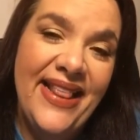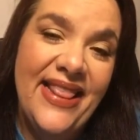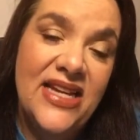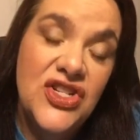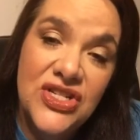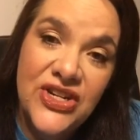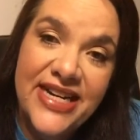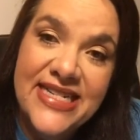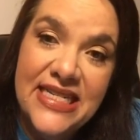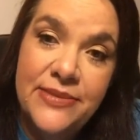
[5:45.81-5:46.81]
And that's just
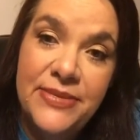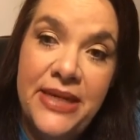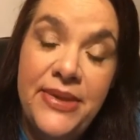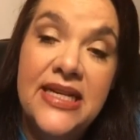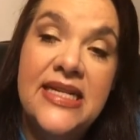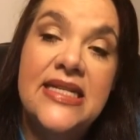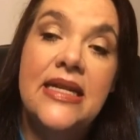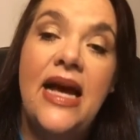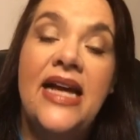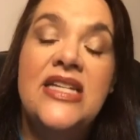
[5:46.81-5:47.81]
crazy to me
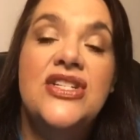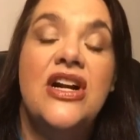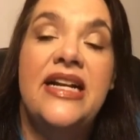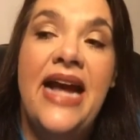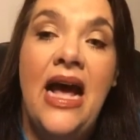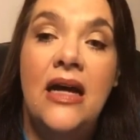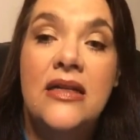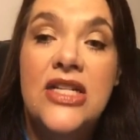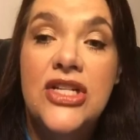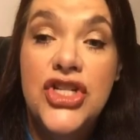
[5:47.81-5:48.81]
because I started
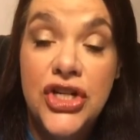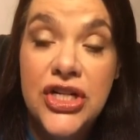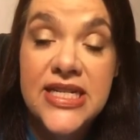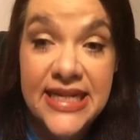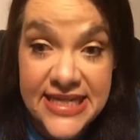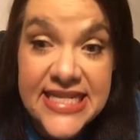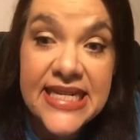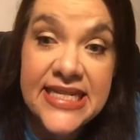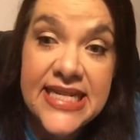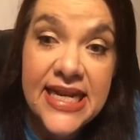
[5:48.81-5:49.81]
out shirts in a
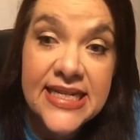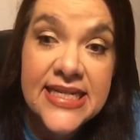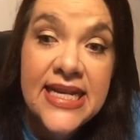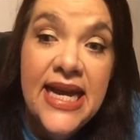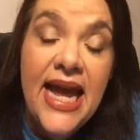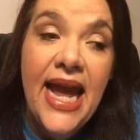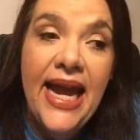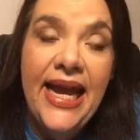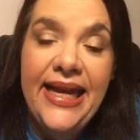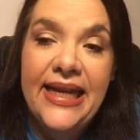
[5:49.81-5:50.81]
6X
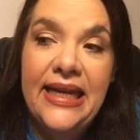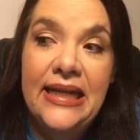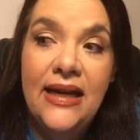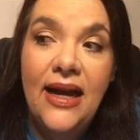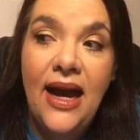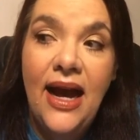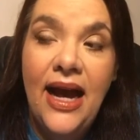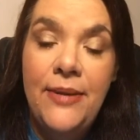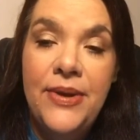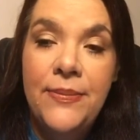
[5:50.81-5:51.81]
and
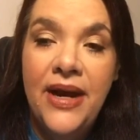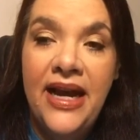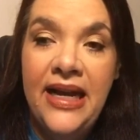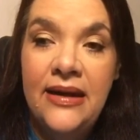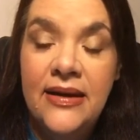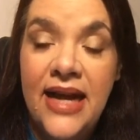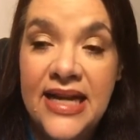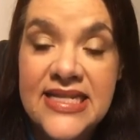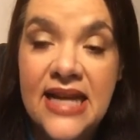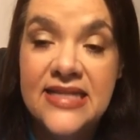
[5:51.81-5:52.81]
I've been buying
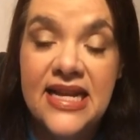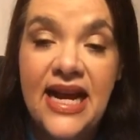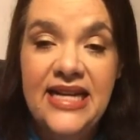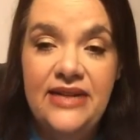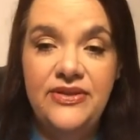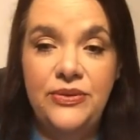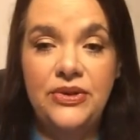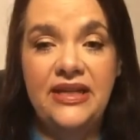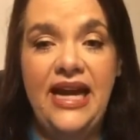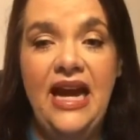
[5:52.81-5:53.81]
XLs and I didn't
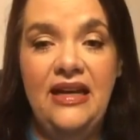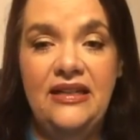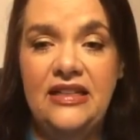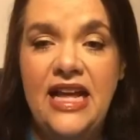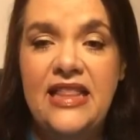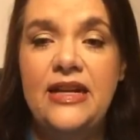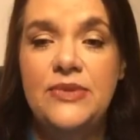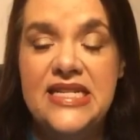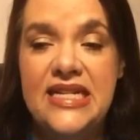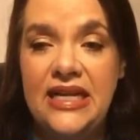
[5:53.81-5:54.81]
even really have,
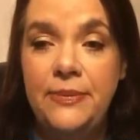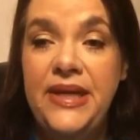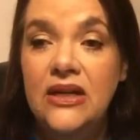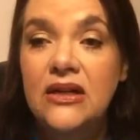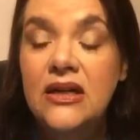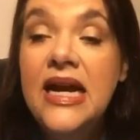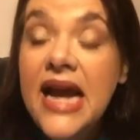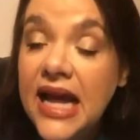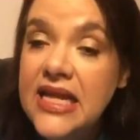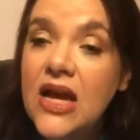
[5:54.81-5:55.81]
nothing was done up here.
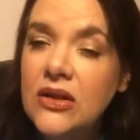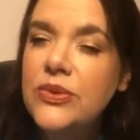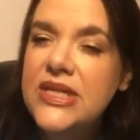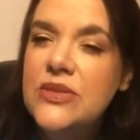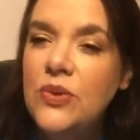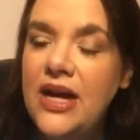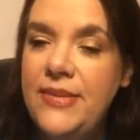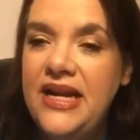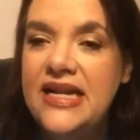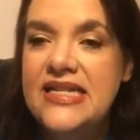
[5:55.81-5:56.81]
And the only reason why
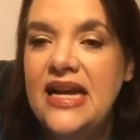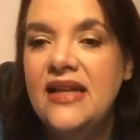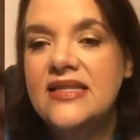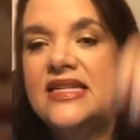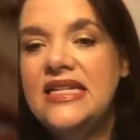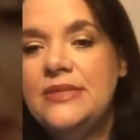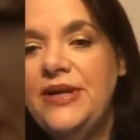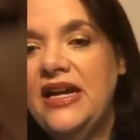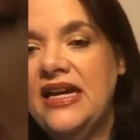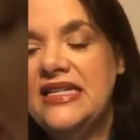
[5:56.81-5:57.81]
I'm in XLs is
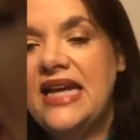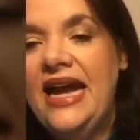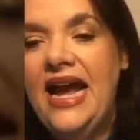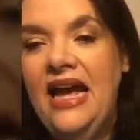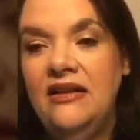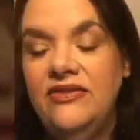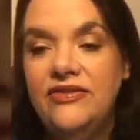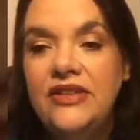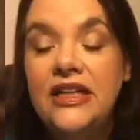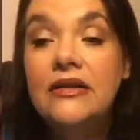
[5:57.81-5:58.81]
because I have,
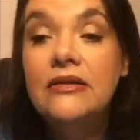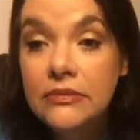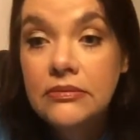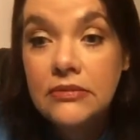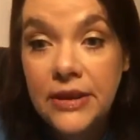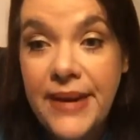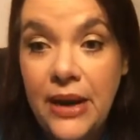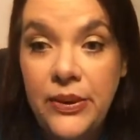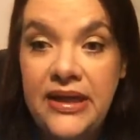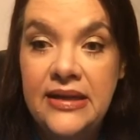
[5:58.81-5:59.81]
you know, the
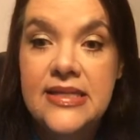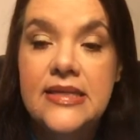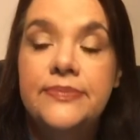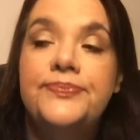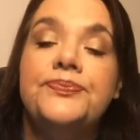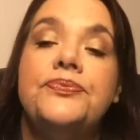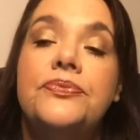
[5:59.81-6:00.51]
bat wings